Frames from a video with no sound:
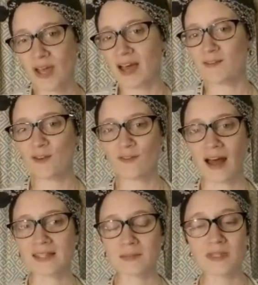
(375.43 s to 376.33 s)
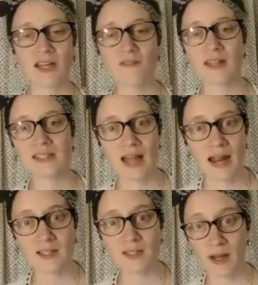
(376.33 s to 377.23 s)
So yeah, if you've got some stuff that's
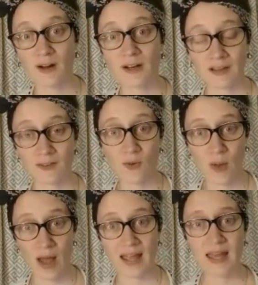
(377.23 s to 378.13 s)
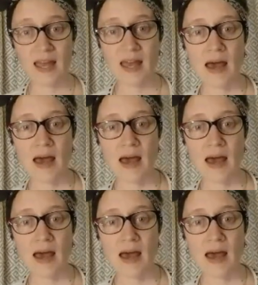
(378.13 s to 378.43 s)
not expired, give it away,